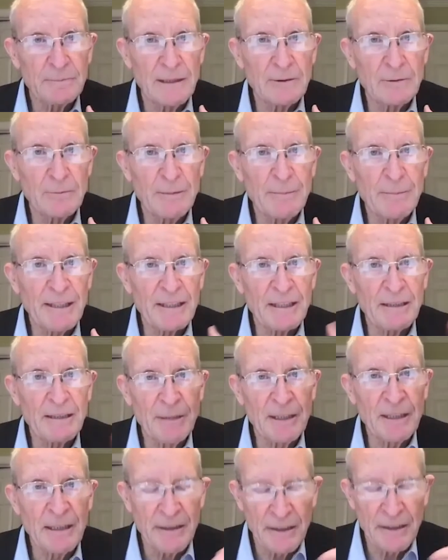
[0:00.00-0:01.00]
will be making
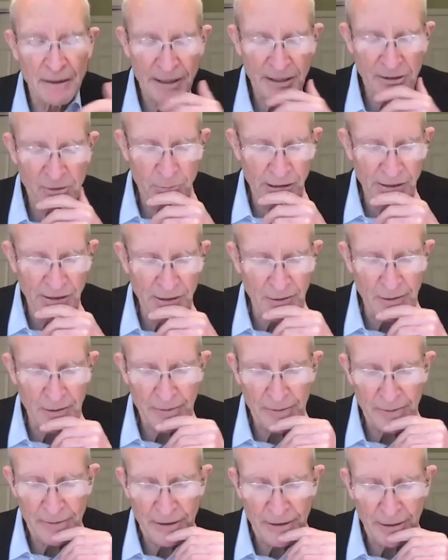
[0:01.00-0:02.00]
money there. That's why they'll
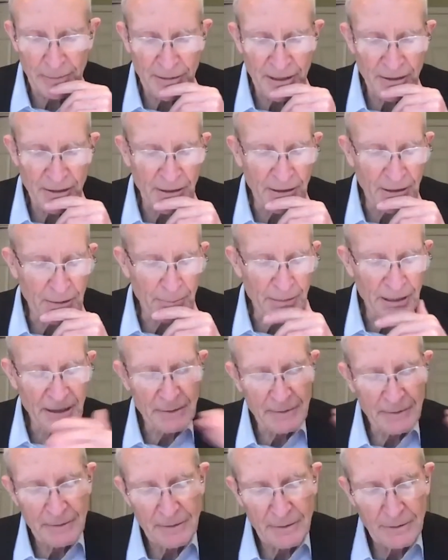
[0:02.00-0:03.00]
they'll be there. But
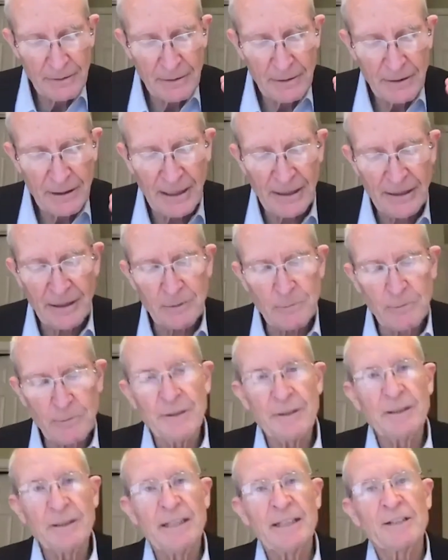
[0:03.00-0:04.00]
I think where the
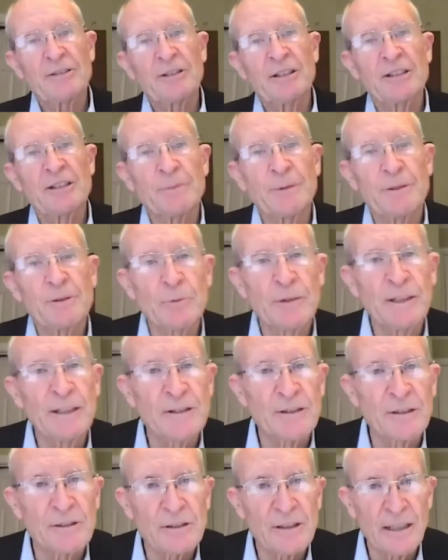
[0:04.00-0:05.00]
United States must raise
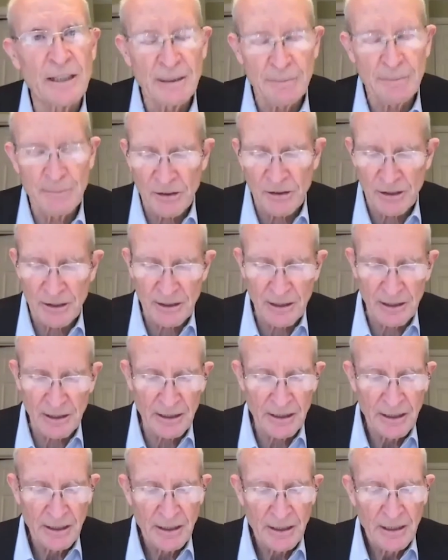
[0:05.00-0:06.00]
its game is at
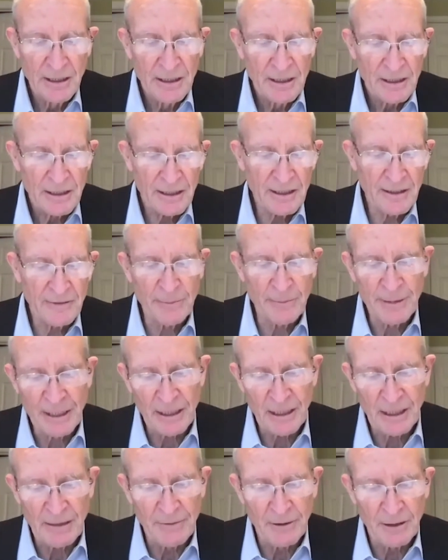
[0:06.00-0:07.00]
the government
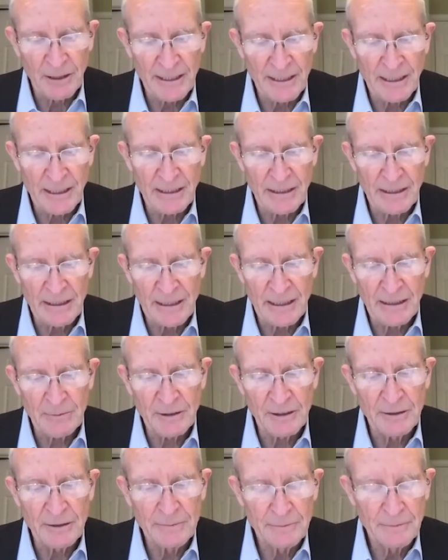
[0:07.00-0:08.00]
level, and I and I
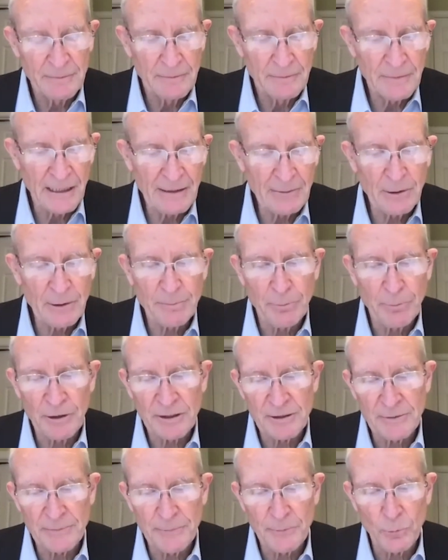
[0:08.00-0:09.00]
would I would point
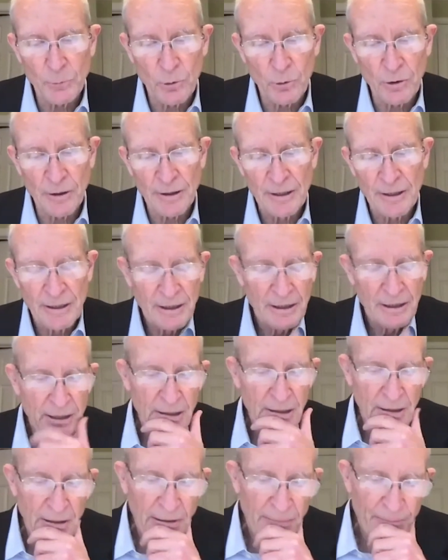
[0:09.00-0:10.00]
to four
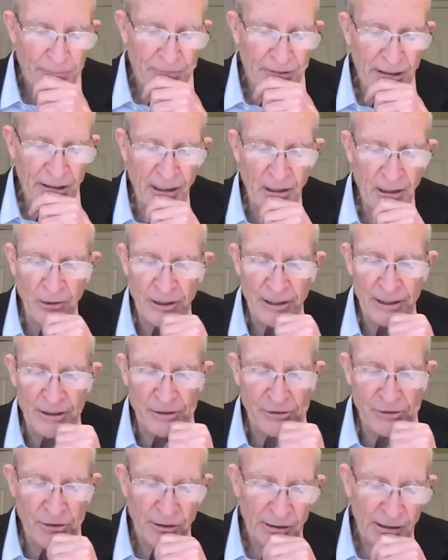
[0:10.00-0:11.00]

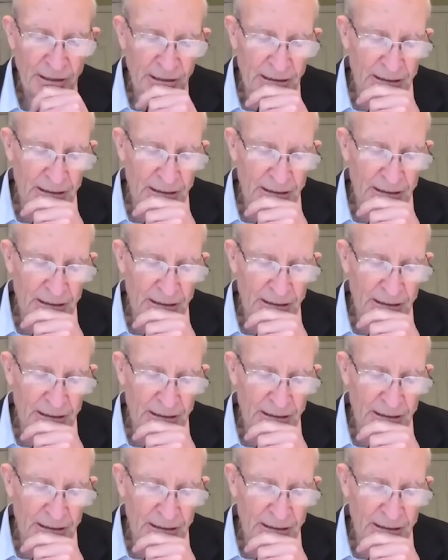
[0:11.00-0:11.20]
areas. Uh,